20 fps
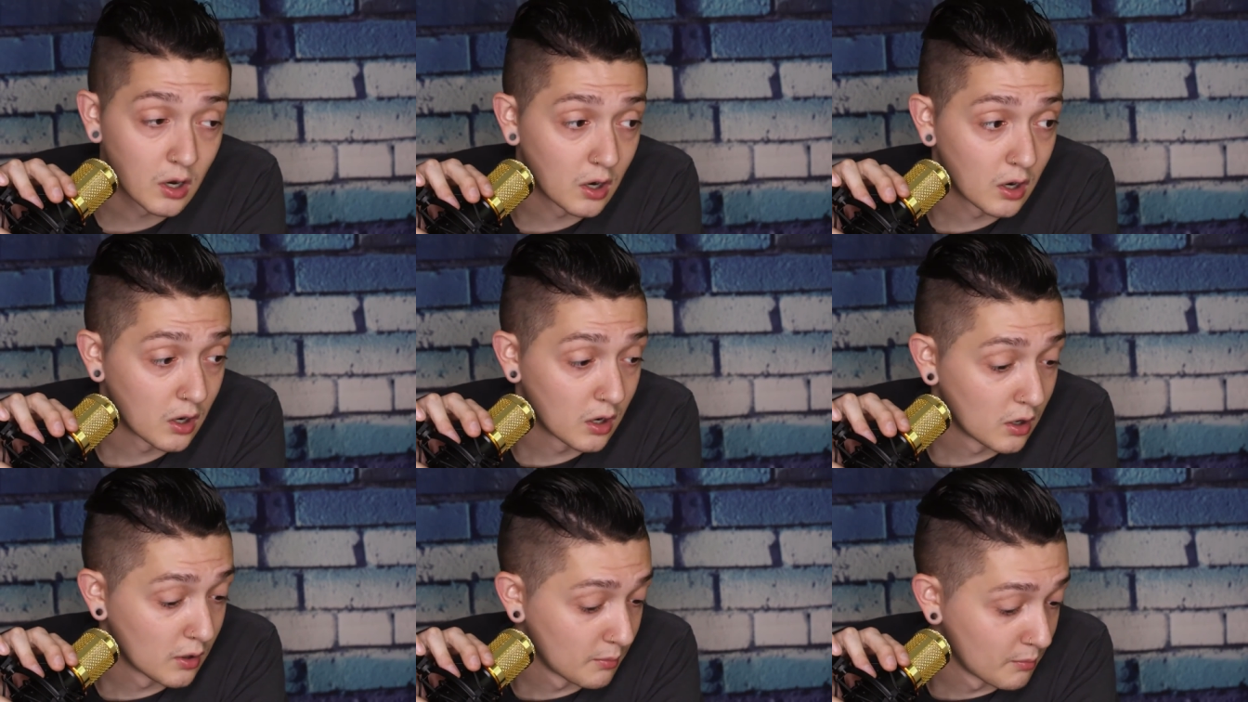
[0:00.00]

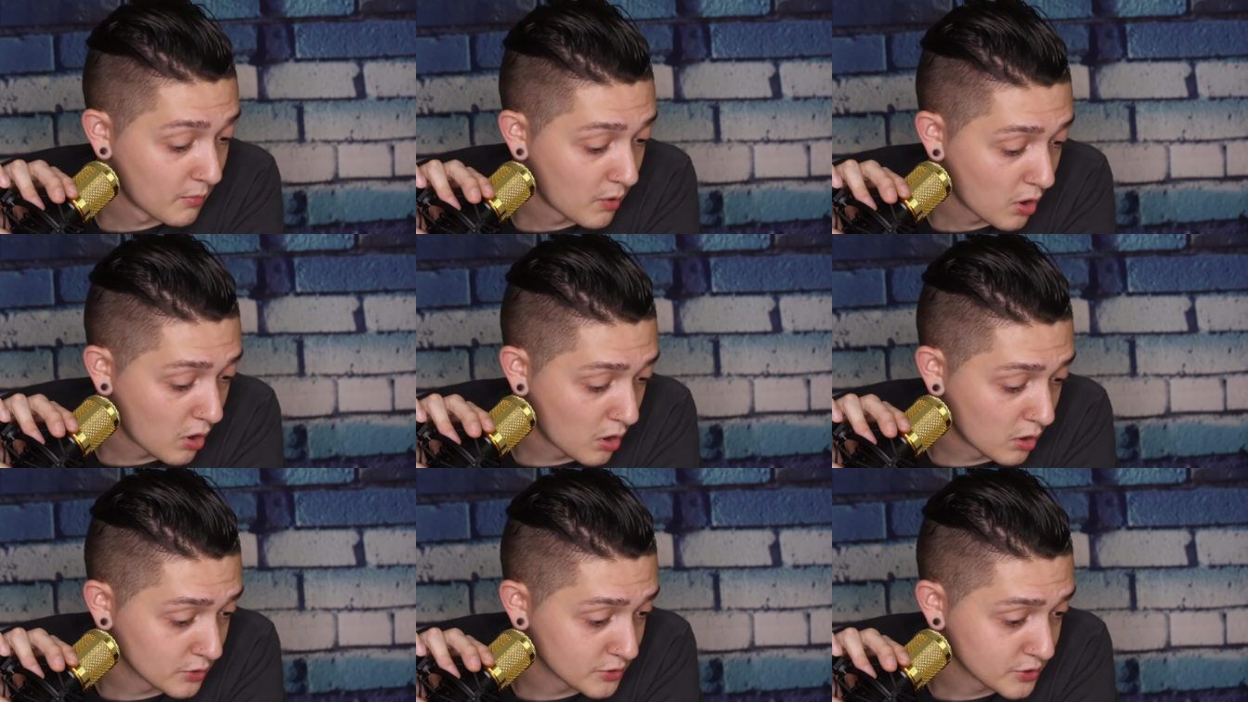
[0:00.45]
Um,
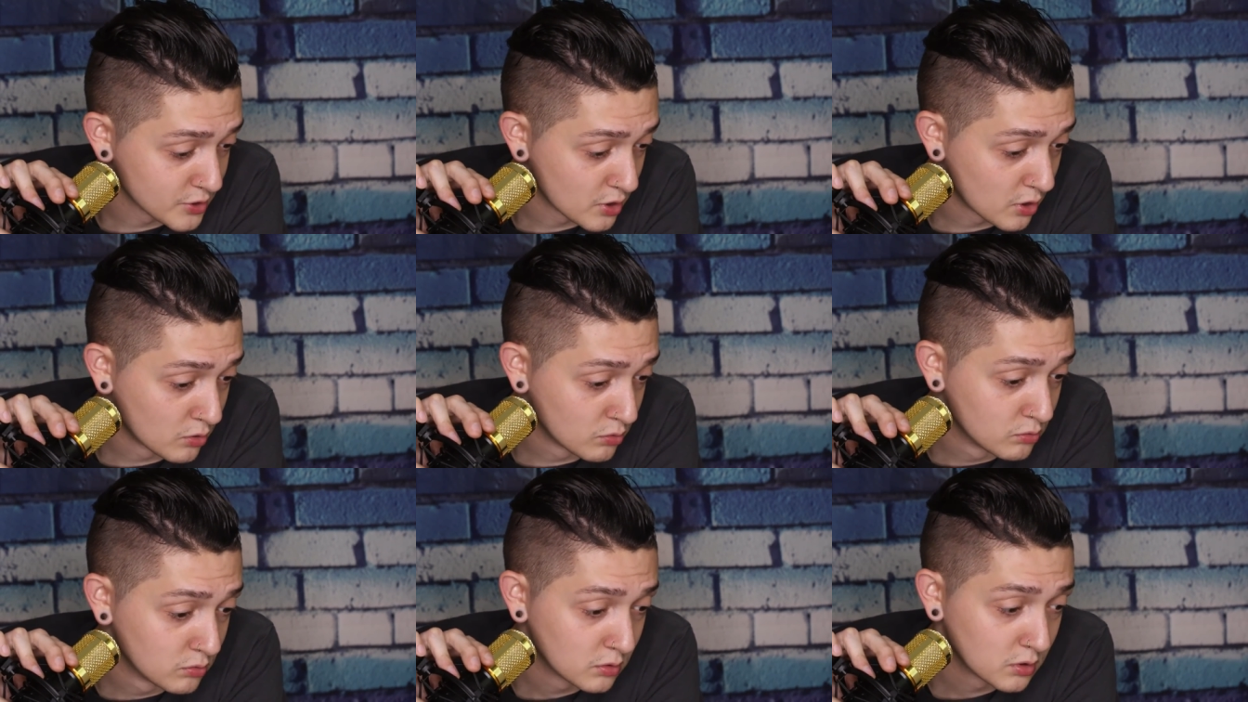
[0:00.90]

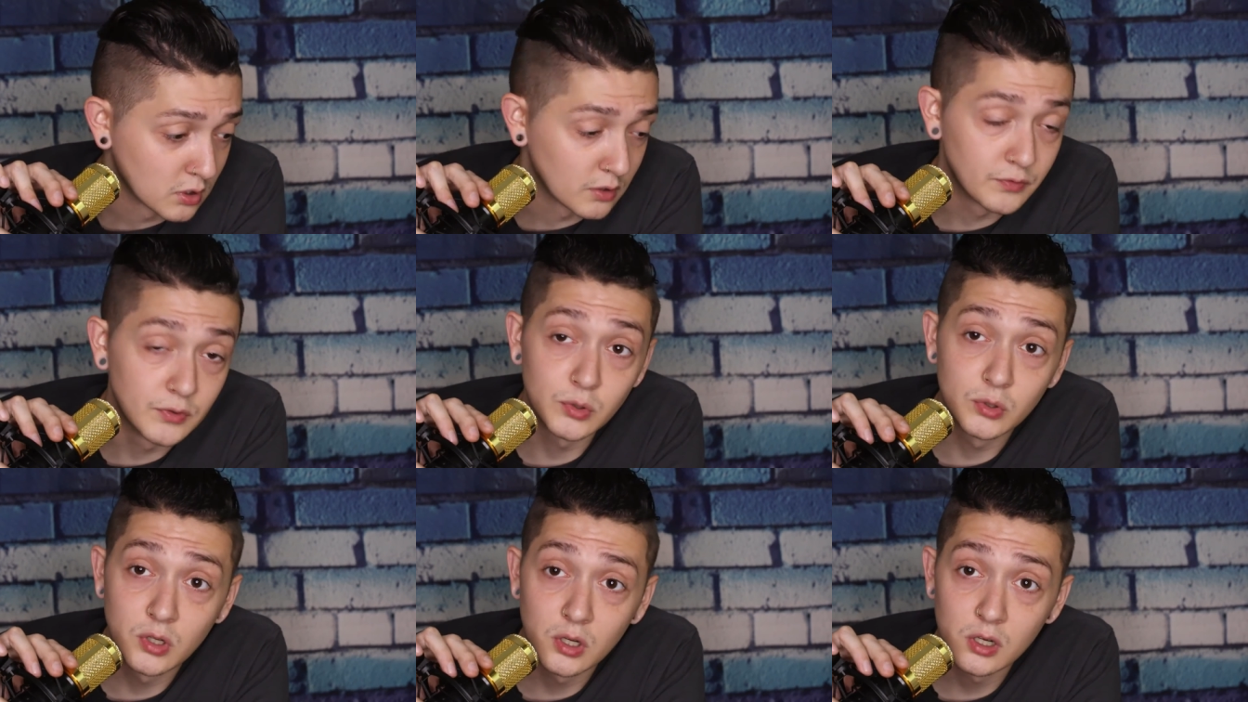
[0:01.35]
also,
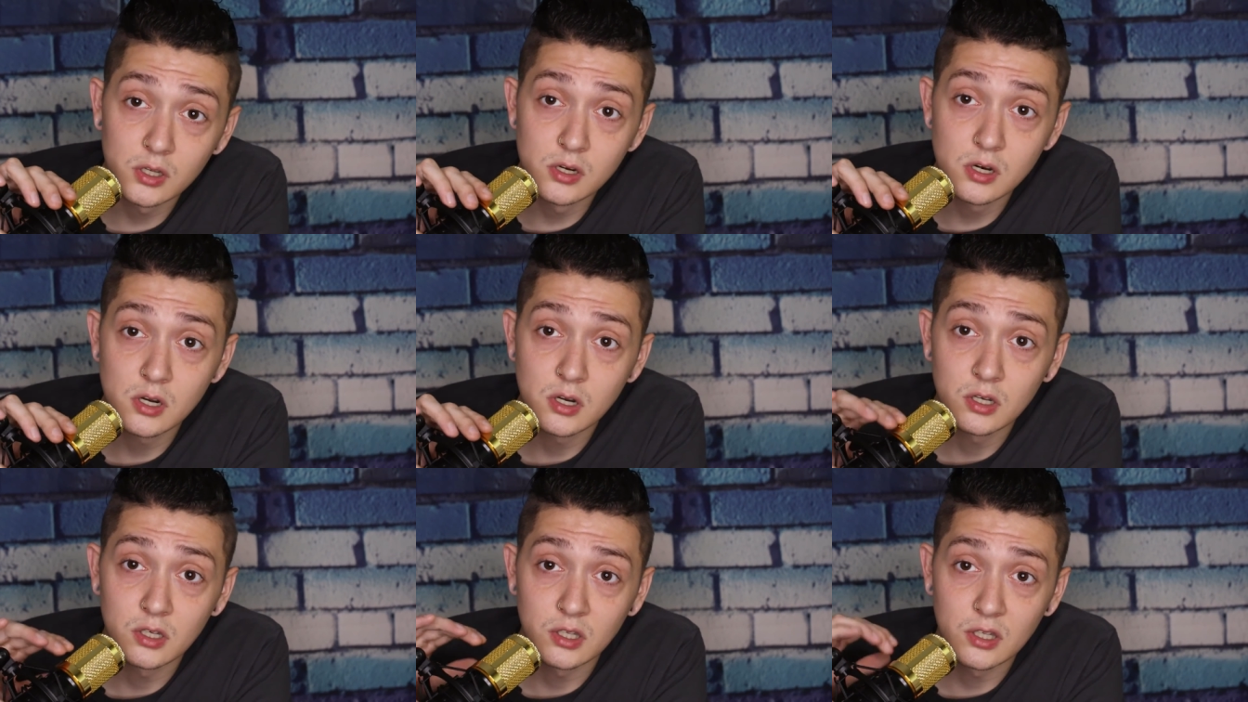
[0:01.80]
if you
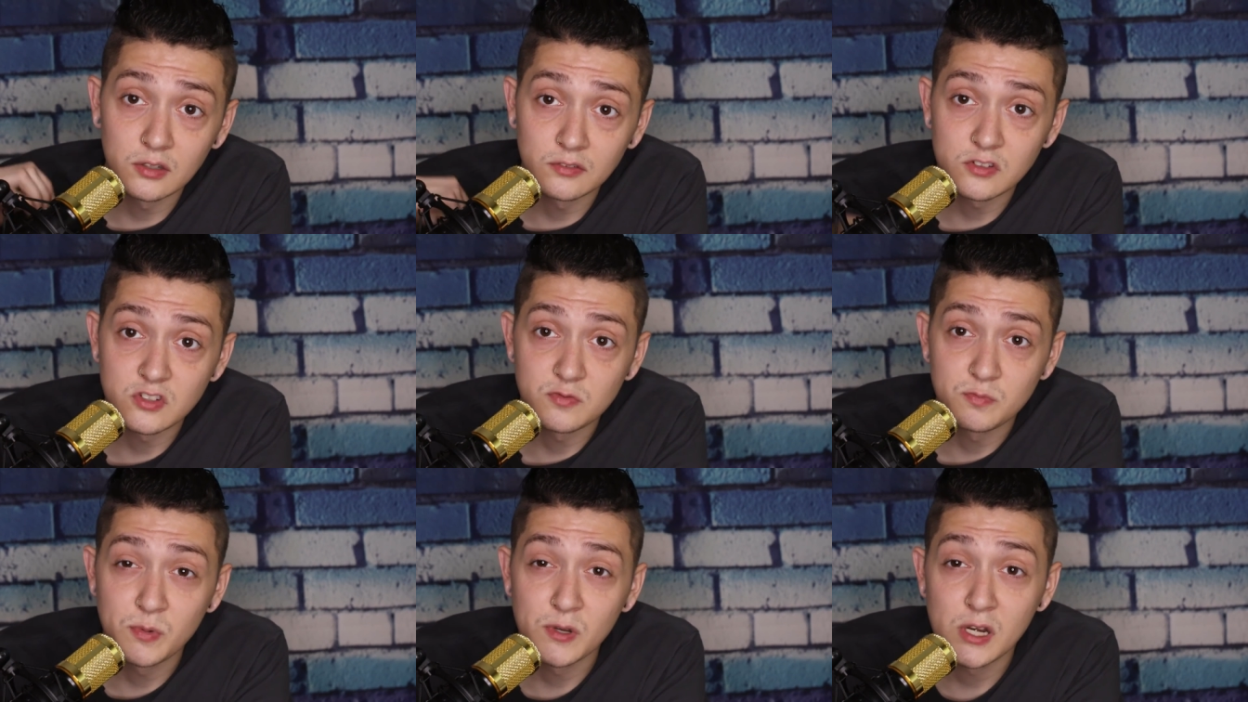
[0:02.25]
could,
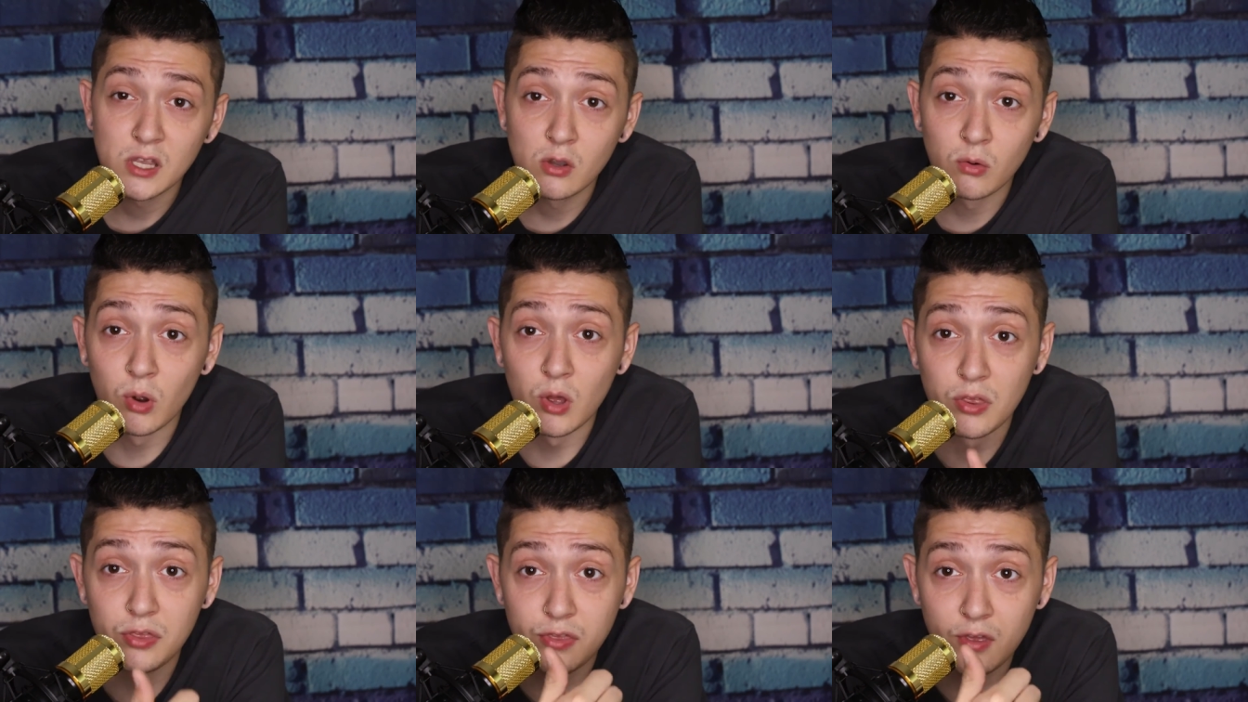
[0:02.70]
give this
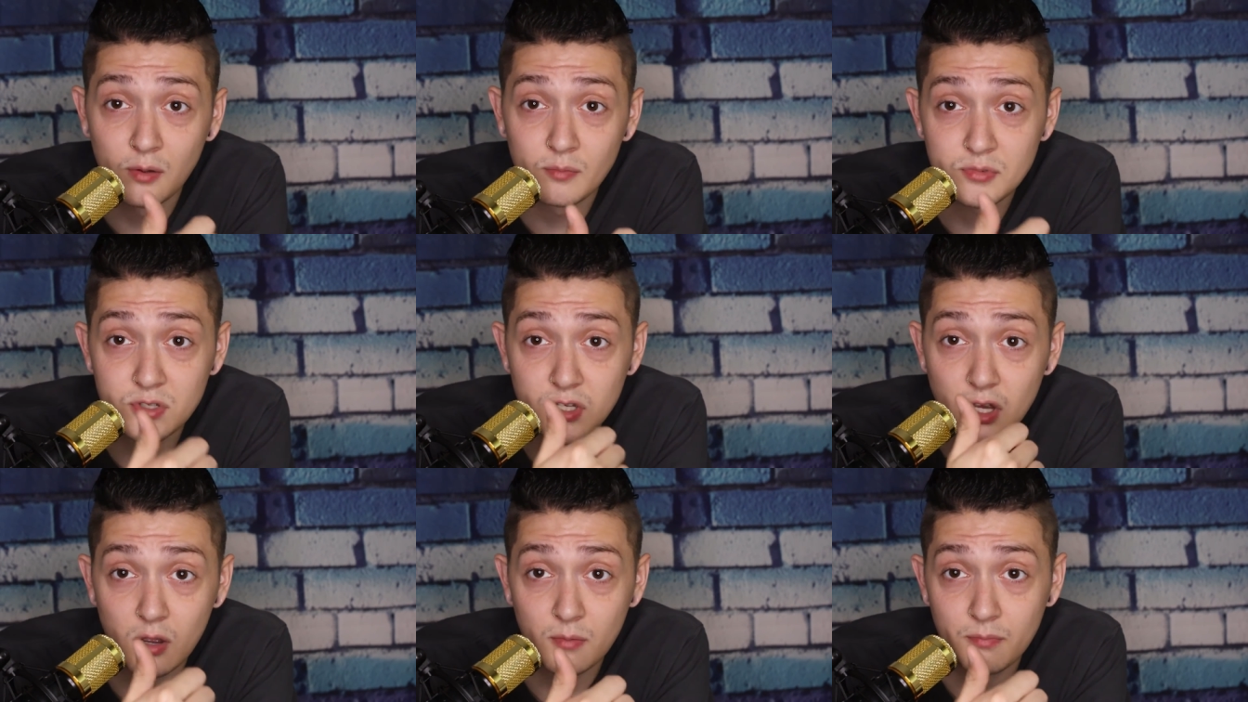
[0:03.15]
video a
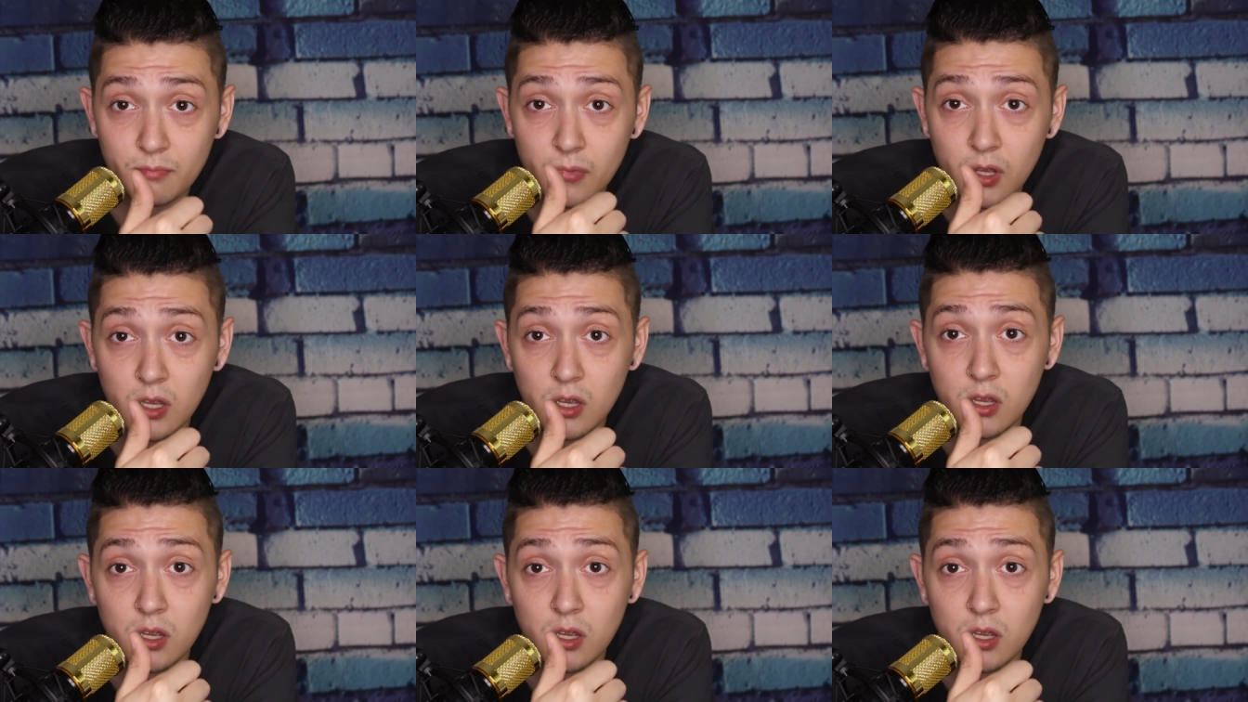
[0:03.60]
thumbs up,